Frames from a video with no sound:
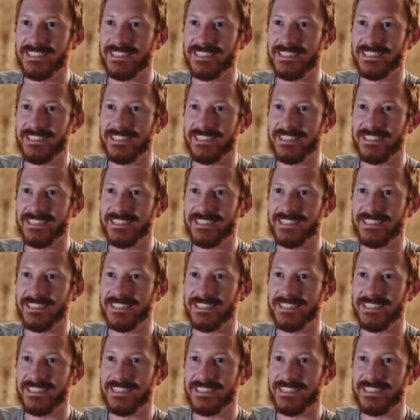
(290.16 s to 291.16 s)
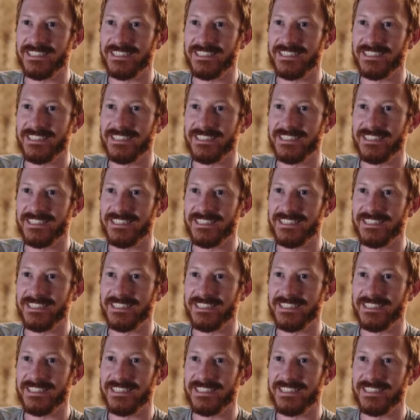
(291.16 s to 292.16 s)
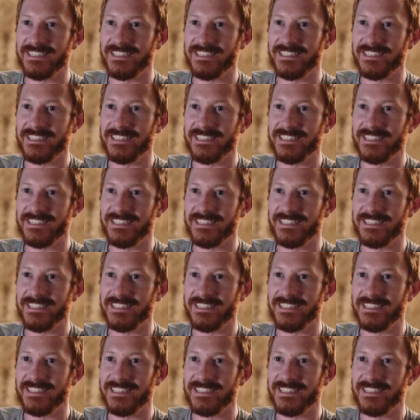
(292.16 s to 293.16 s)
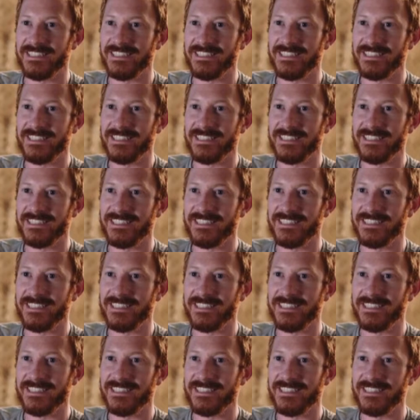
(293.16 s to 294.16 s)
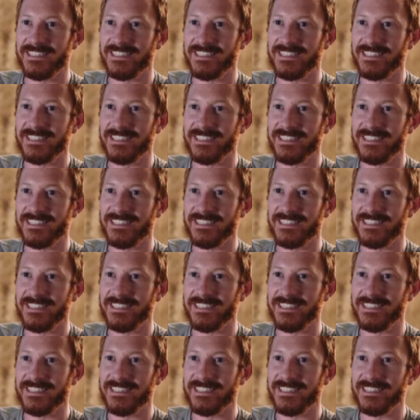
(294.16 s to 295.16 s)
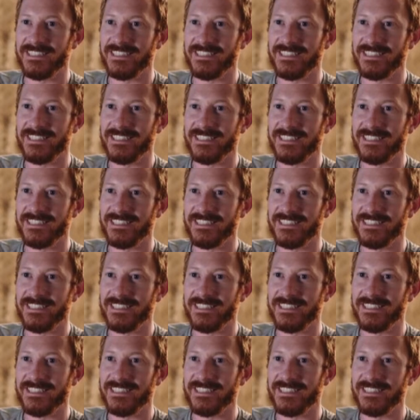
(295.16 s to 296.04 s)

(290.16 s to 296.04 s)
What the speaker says: The person shown says nothing.